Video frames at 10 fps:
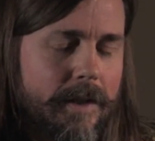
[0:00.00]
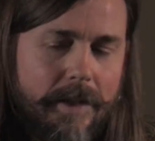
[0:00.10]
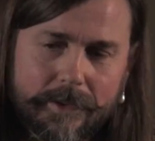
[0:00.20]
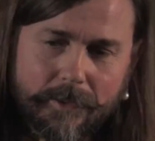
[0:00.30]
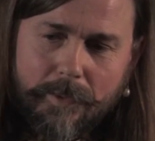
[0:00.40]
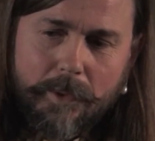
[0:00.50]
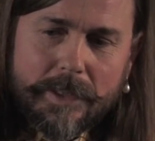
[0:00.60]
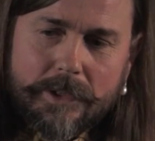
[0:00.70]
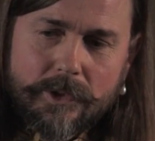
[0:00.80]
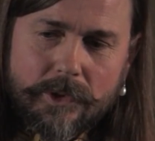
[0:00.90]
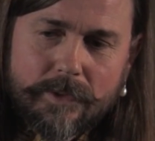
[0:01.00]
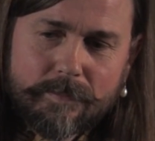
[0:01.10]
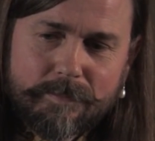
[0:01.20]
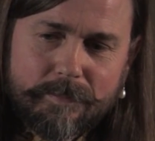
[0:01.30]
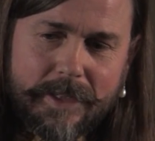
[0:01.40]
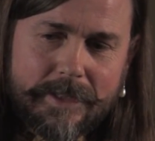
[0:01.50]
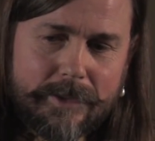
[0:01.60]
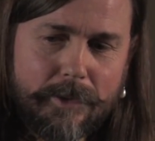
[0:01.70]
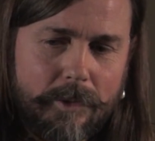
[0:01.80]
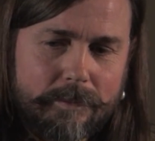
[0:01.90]
I don't know.
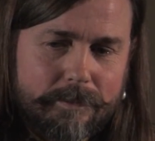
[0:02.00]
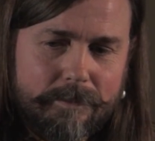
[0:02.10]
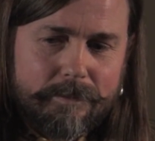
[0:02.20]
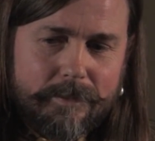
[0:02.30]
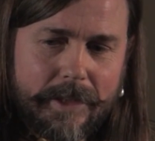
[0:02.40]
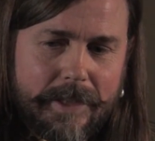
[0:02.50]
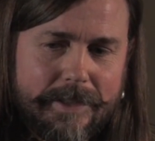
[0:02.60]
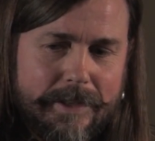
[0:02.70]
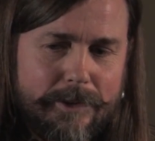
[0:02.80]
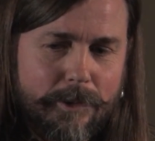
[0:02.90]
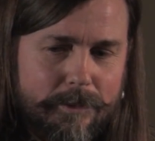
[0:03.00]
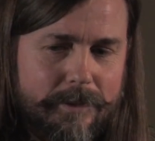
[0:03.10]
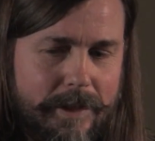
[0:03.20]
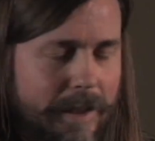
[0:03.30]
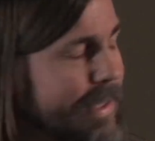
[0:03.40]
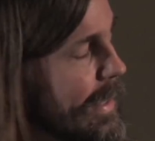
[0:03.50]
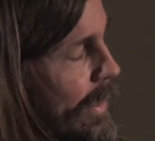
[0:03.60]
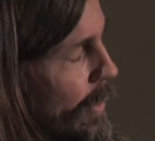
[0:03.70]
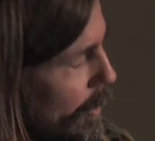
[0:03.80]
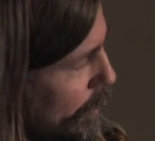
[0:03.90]
It's not. I guess it's not clean
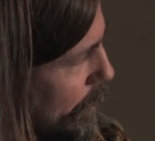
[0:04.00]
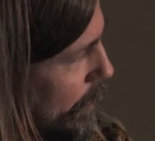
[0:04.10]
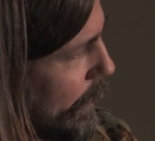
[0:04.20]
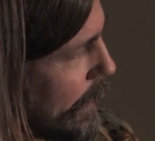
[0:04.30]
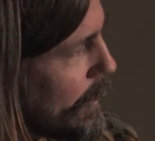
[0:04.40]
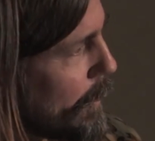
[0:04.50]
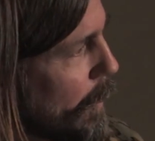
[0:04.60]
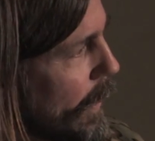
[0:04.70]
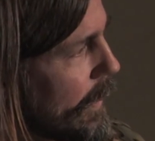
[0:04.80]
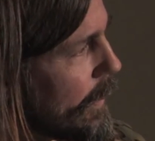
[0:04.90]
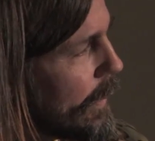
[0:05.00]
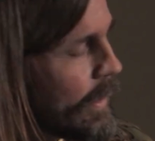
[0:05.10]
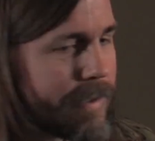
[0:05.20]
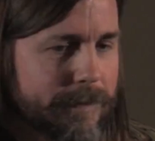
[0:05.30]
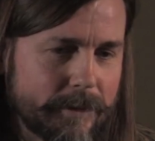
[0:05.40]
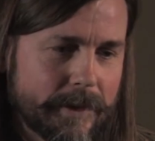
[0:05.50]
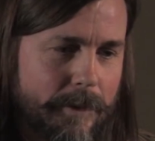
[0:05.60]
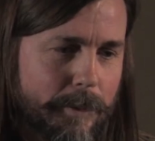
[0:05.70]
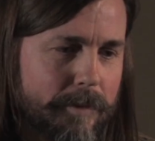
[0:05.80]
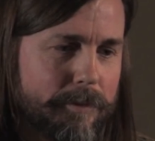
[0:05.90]
enough in some way. It's, you
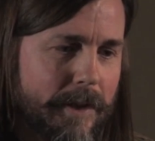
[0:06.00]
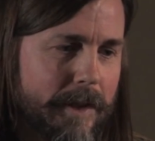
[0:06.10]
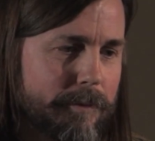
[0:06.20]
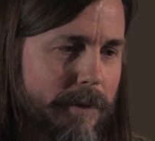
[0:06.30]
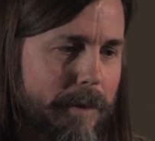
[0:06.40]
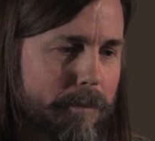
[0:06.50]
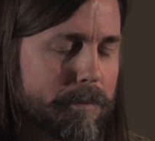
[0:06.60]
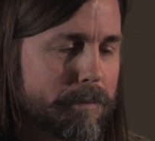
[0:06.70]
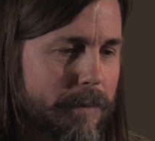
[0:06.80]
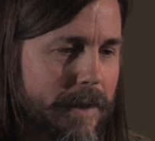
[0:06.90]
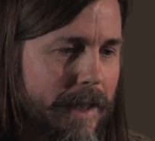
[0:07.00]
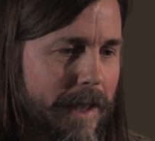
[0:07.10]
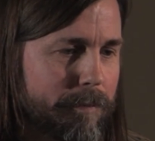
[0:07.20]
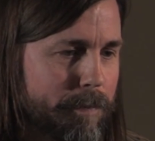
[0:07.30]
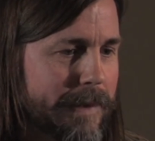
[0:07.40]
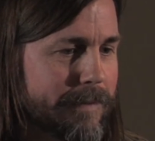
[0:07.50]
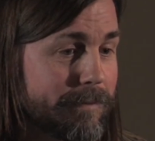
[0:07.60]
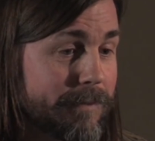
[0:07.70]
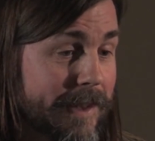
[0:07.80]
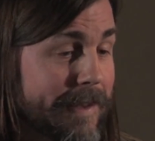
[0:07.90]
know, I've
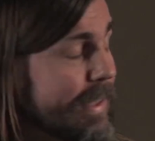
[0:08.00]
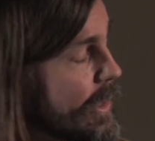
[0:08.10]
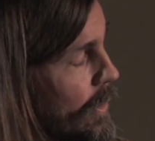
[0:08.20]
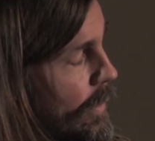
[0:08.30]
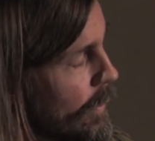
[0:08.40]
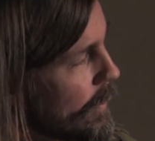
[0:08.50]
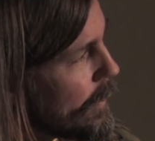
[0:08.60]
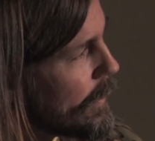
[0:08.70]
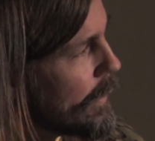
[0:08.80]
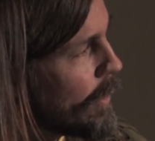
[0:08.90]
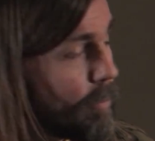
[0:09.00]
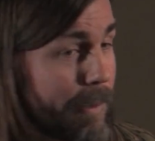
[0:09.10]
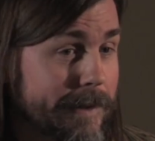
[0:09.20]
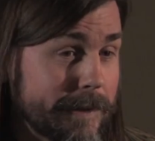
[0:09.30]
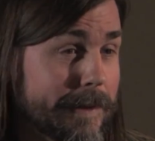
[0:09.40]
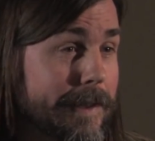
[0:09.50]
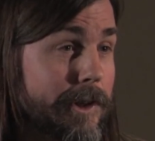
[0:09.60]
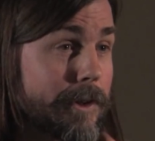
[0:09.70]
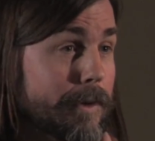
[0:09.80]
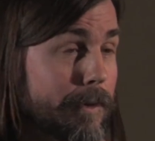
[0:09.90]
been conditioned. You know, I've been
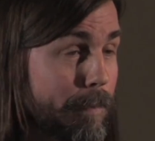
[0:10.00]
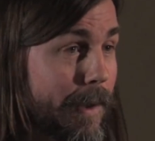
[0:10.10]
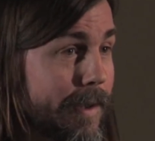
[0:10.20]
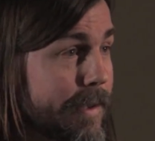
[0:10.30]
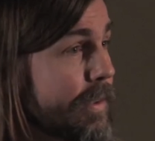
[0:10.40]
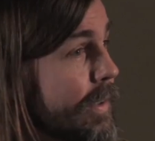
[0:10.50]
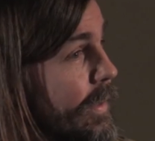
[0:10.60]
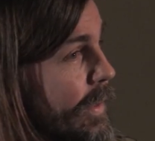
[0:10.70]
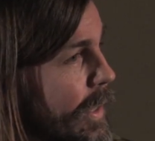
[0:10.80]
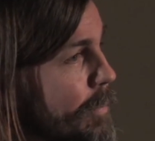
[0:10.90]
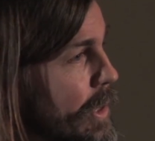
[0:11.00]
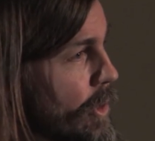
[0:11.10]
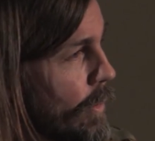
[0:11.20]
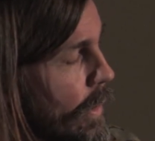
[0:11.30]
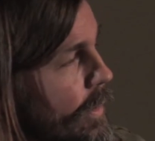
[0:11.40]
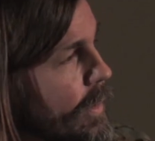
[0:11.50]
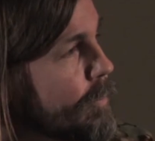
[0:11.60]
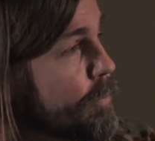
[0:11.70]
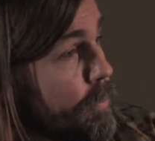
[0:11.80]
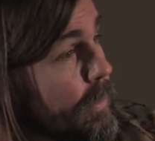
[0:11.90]
conditioned by imagery.
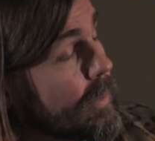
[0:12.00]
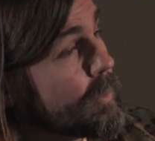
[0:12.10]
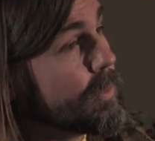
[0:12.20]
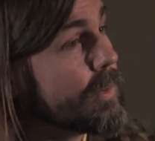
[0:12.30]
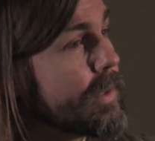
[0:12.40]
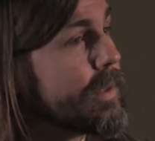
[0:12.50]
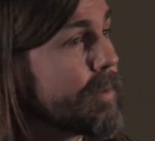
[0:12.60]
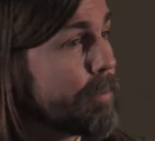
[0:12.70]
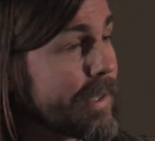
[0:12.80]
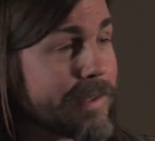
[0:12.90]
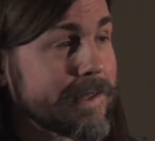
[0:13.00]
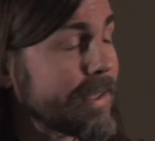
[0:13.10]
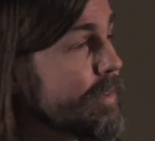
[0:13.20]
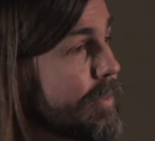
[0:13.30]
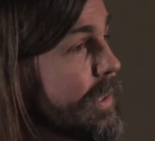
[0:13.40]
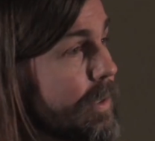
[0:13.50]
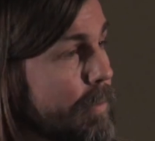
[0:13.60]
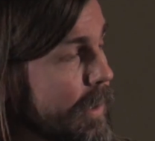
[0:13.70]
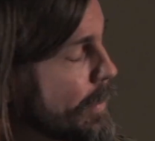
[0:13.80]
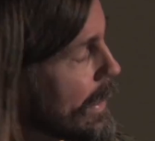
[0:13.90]
You know, by TV,
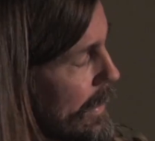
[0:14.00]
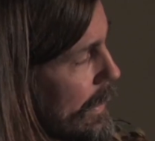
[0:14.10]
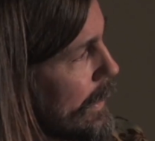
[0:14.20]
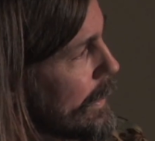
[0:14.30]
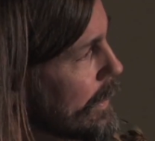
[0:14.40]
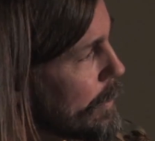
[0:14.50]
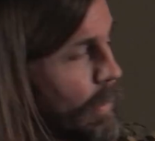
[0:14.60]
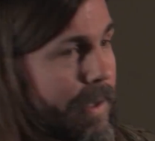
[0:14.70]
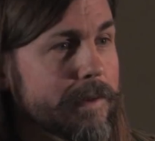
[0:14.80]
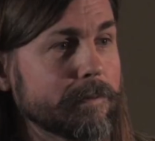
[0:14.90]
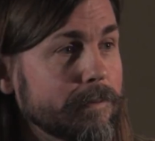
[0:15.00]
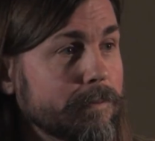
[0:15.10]
by magazines, by